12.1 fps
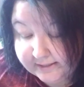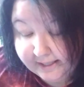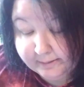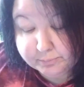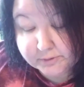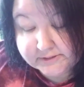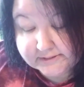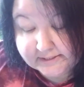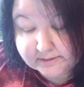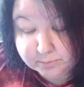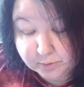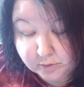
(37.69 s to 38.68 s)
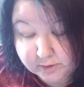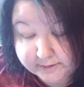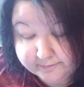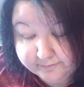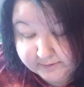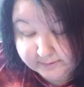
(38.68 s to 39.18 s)
leprosy
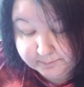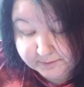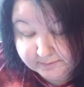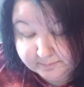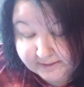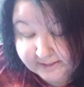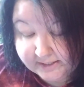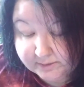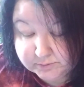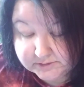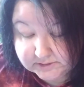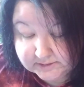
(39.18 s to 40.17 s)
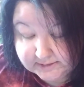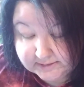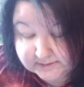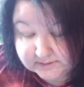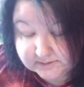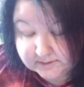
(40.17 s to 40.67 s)
departed from him, and he was
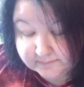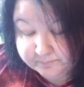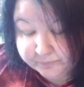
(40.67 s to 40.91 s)
cleansed.